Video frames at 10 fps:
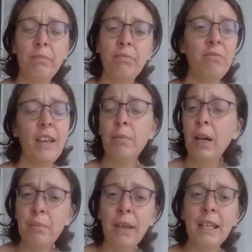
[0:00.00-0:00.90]
there
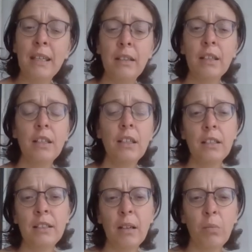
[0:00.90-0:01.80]
might be
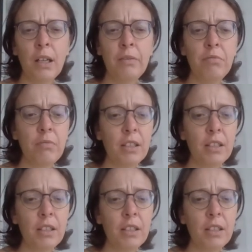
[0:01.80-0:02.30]
someone